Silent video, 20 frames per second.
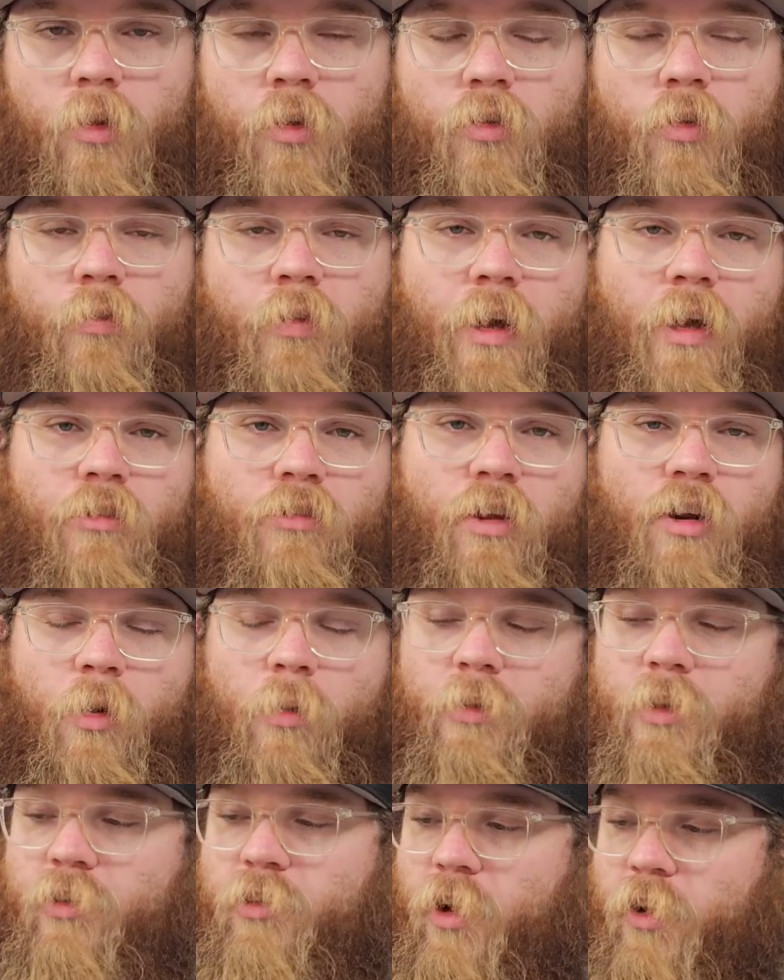So if you guys don't know
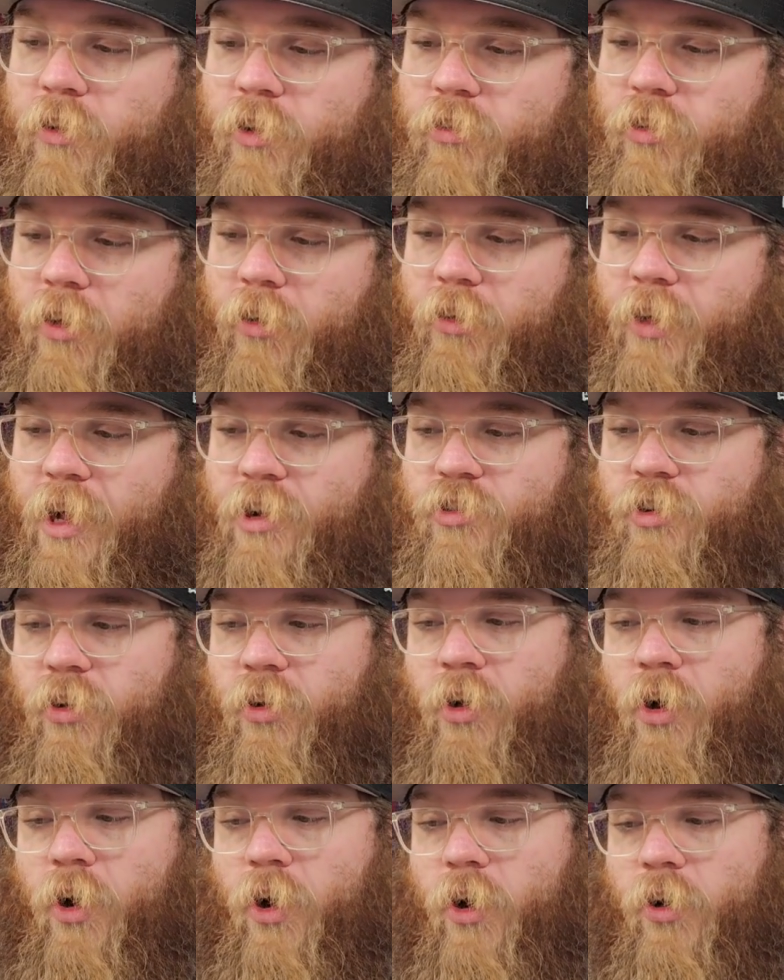what these are
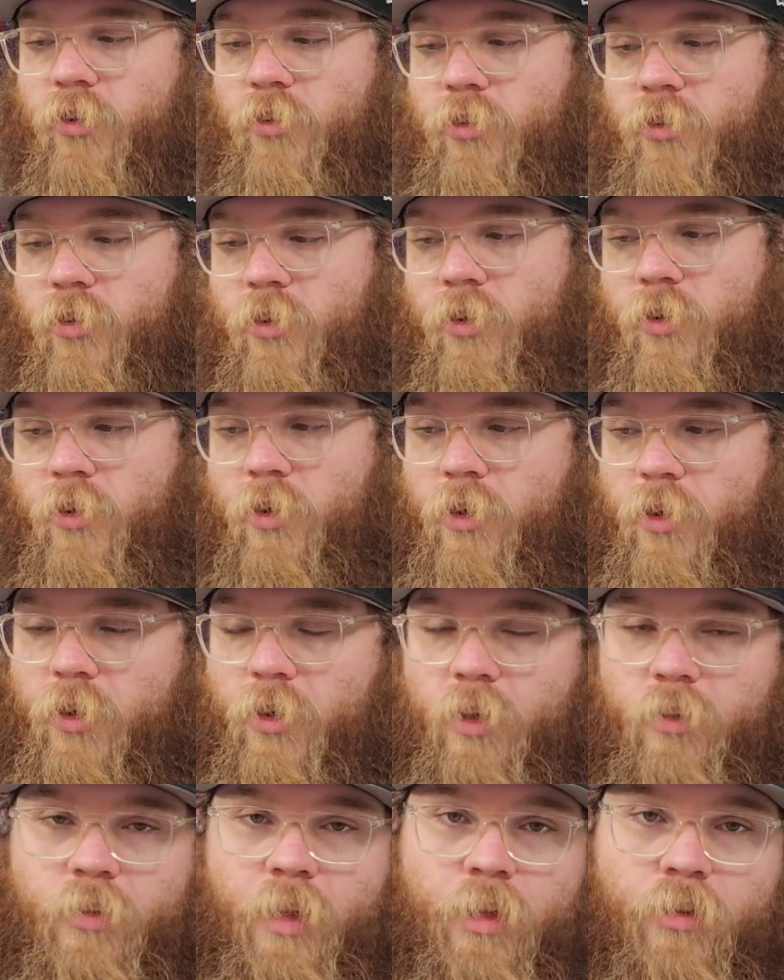legend cards.
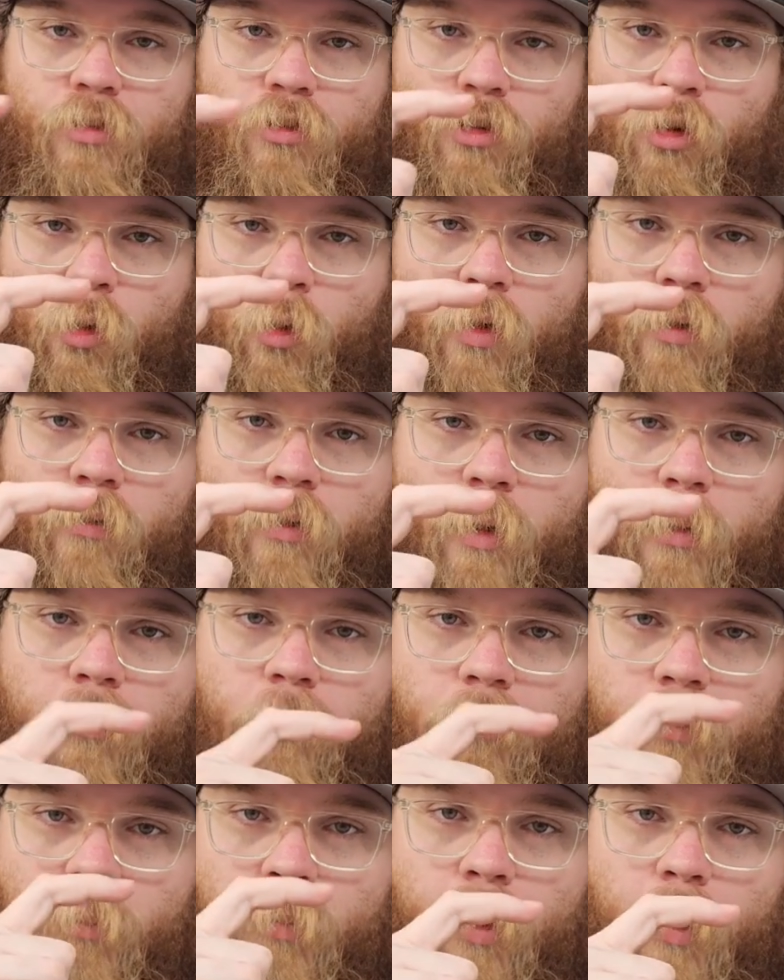Takes two of
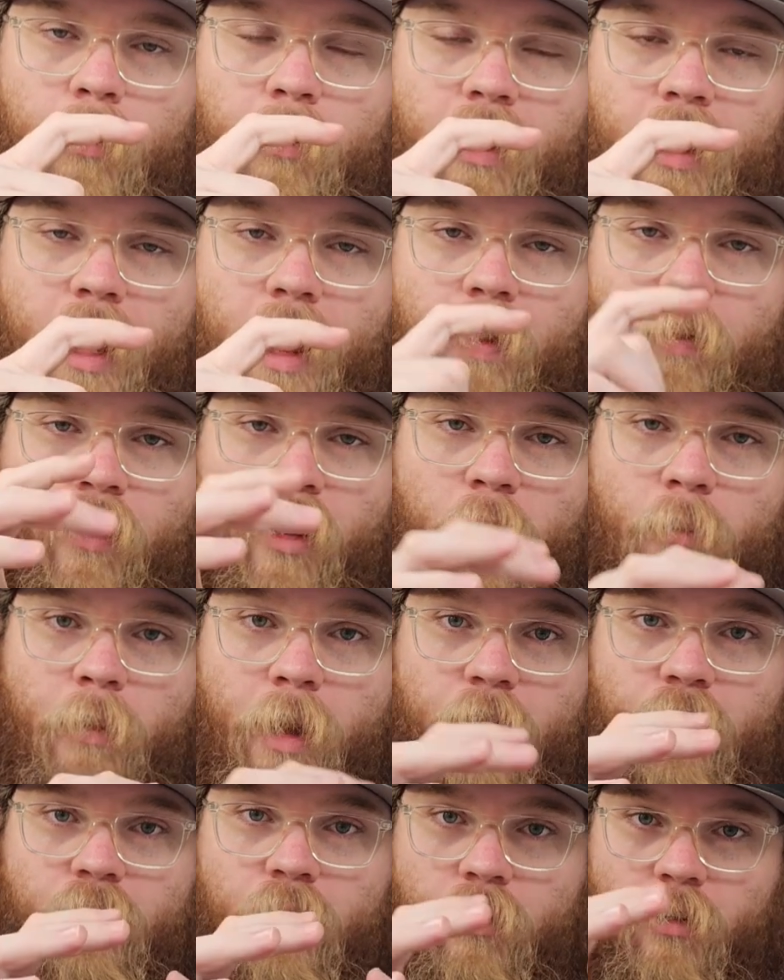them, you put them together, and it
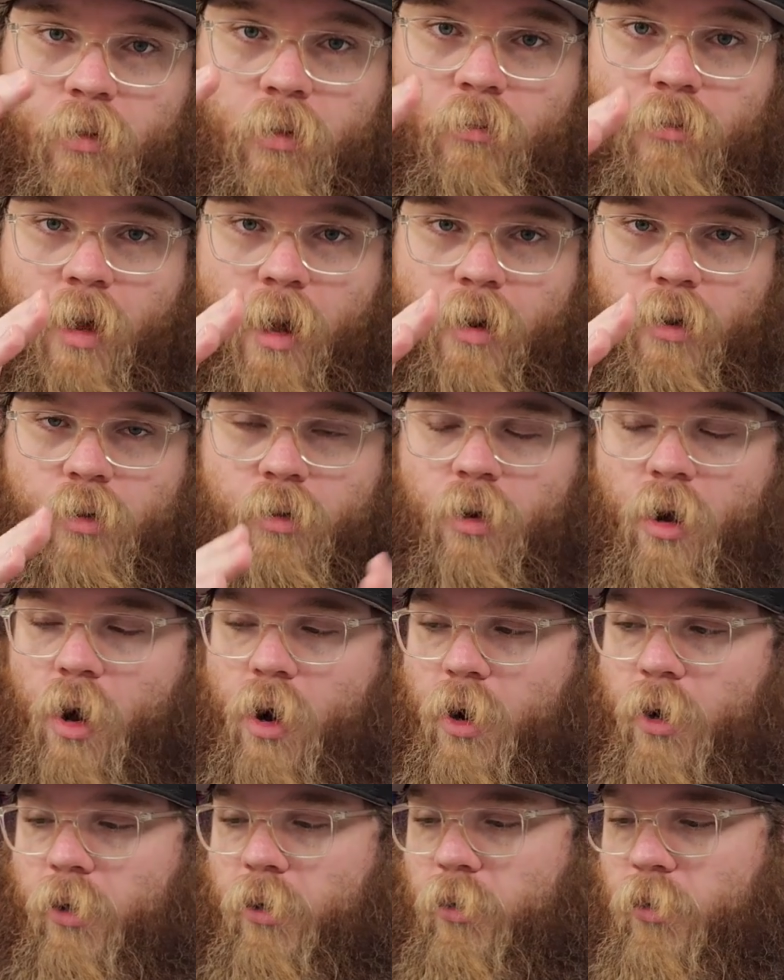makes an entire
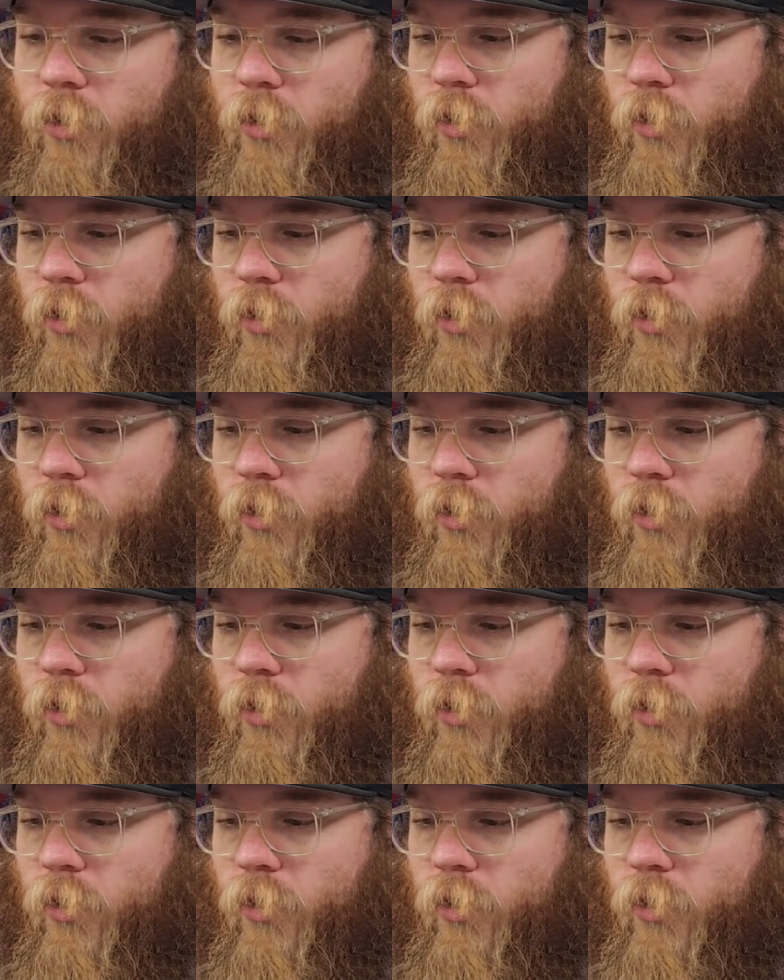card.